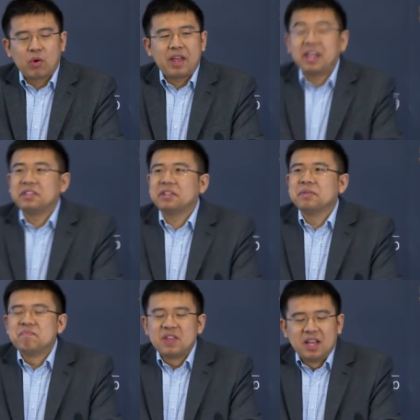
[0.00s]
created.
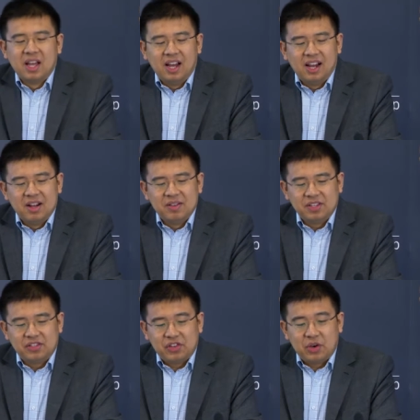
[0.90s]
Uh,
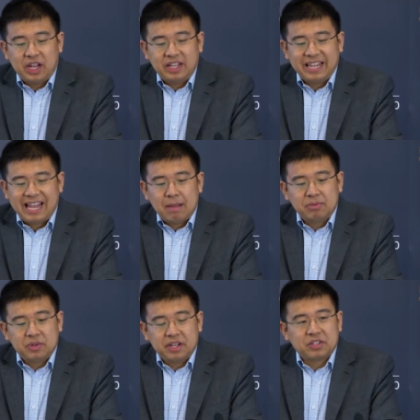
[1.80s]
so it
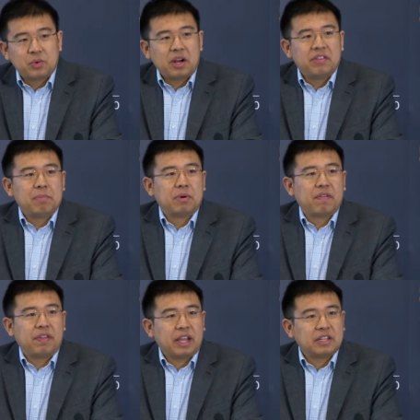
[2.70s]
encapsulates quite a number of
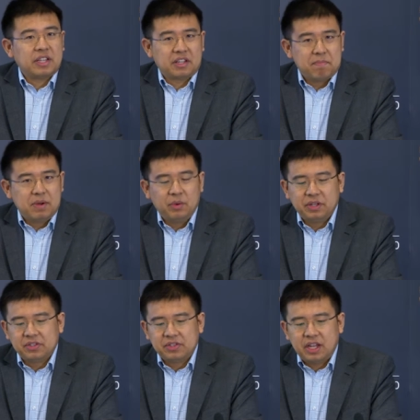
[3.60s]
things and
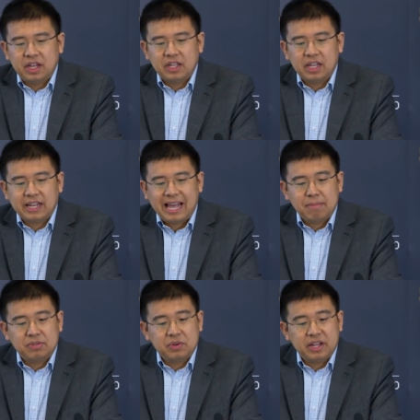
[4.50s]
components. It
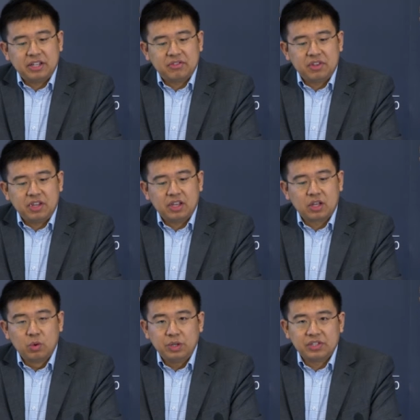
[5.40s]
encapsulates the
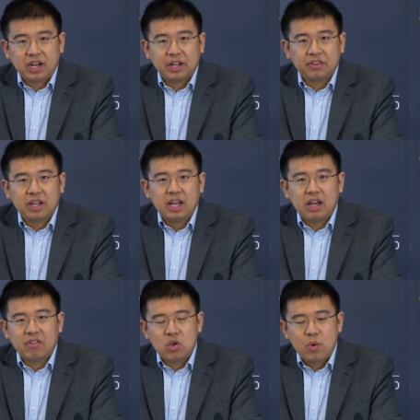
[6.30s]
G U I side
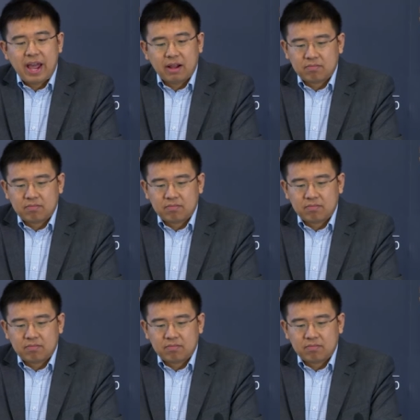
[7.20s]
and the U X,